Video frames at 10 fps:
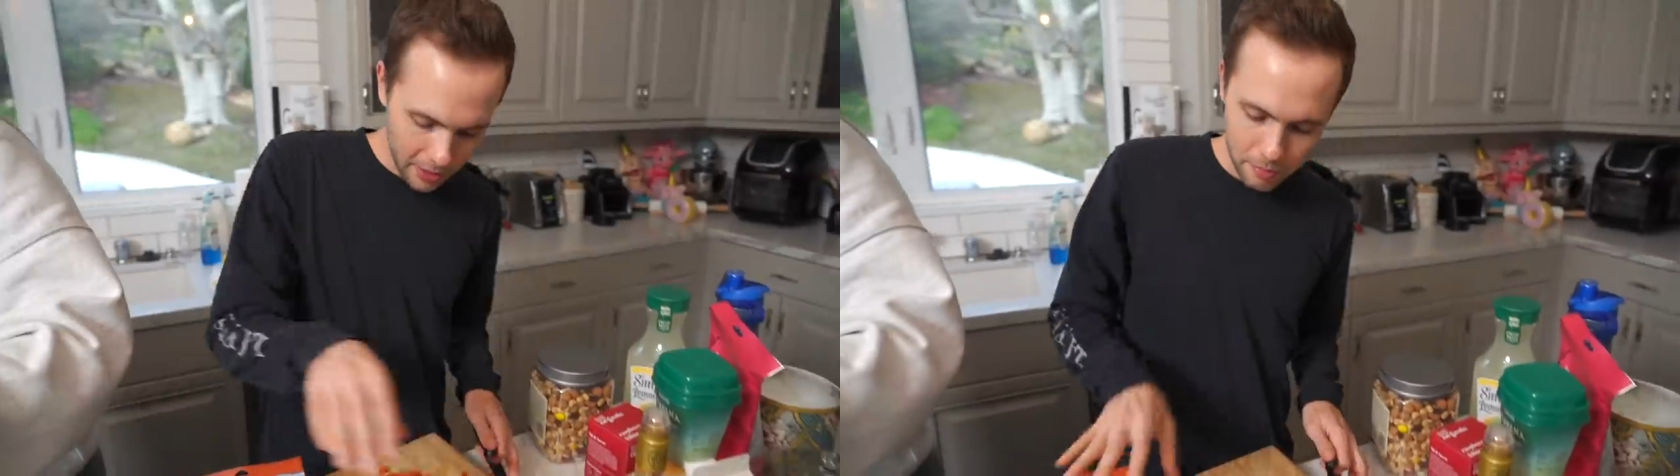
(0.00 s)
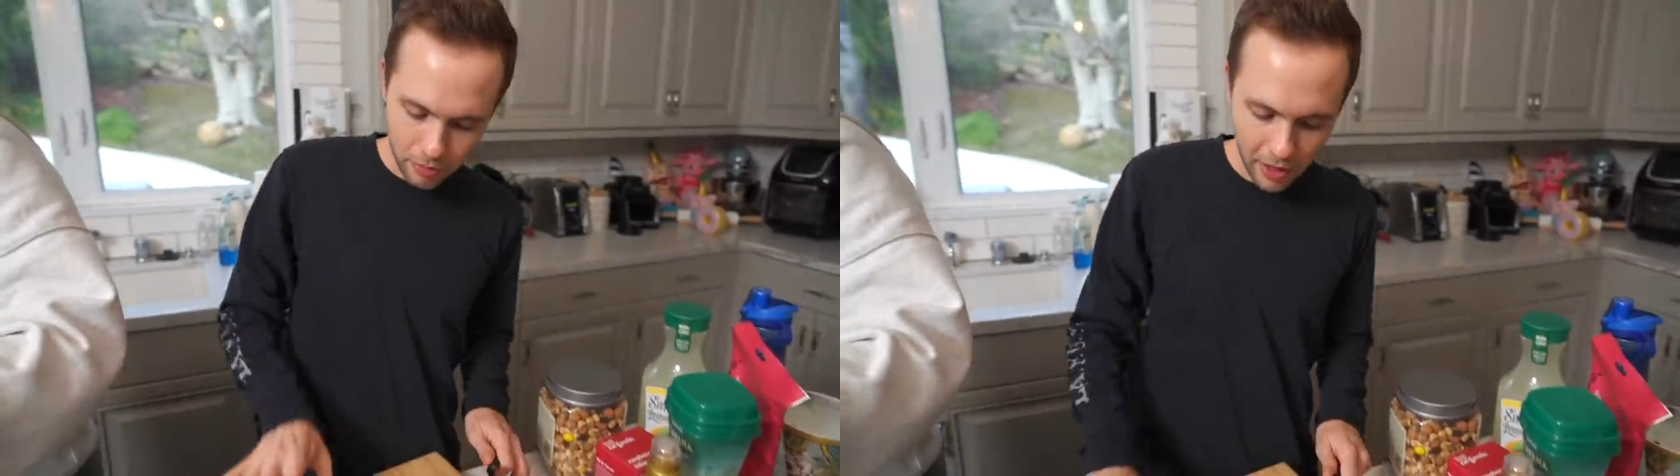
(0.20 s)

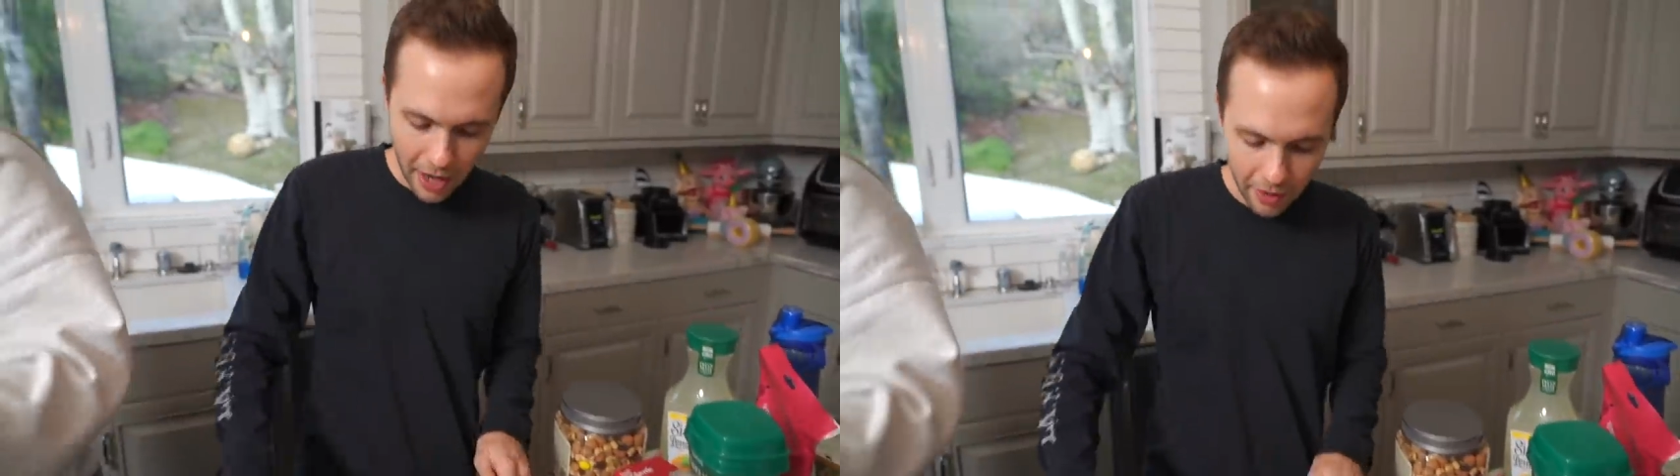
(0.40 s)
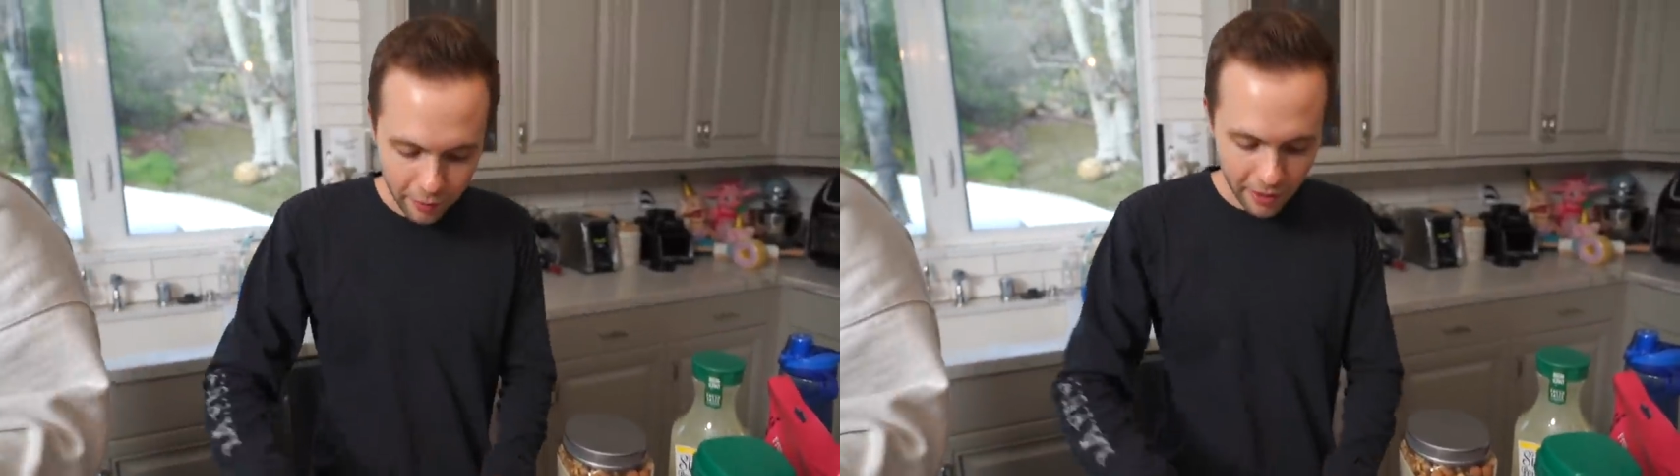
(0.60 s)

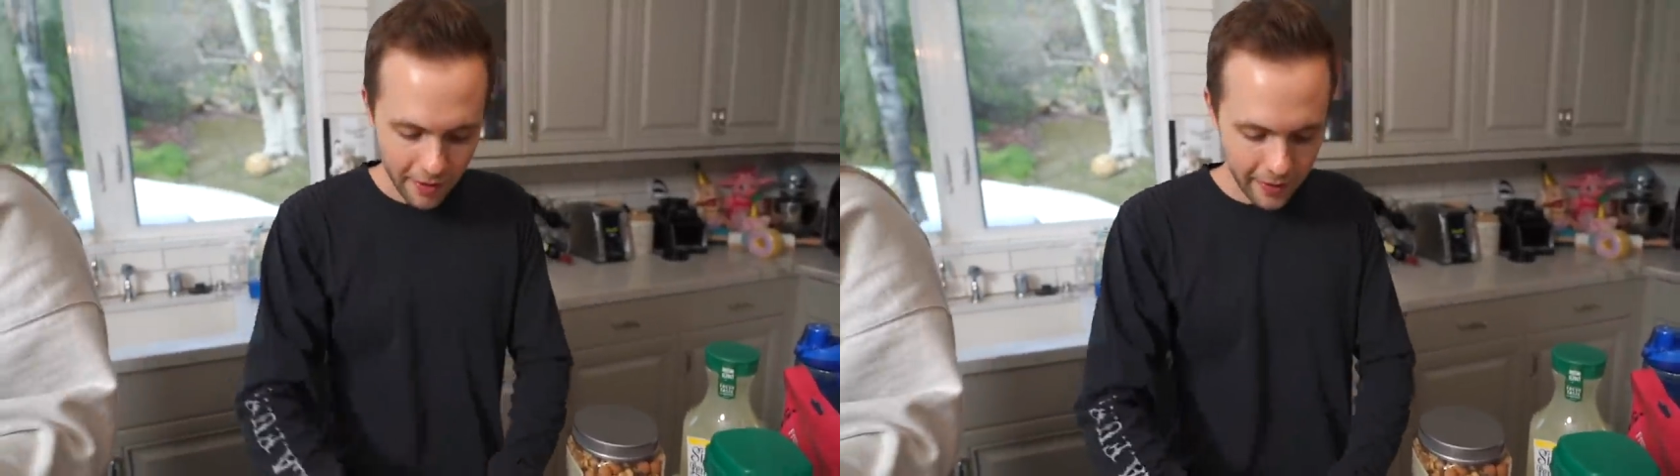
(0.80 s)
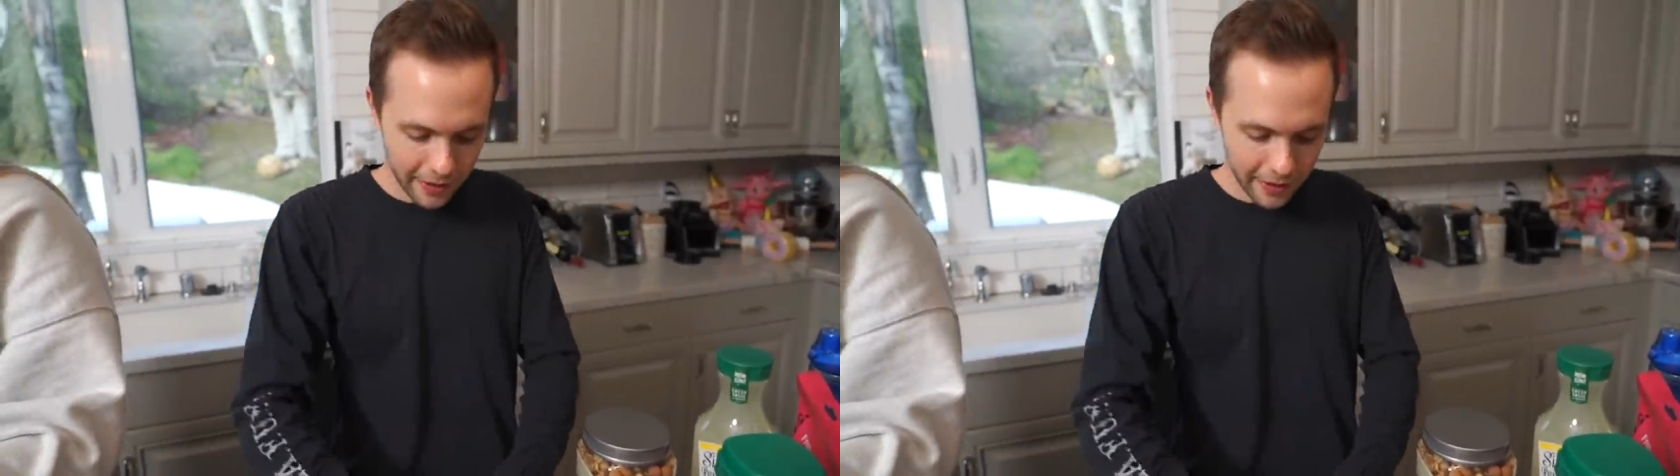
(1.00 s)
proud of how I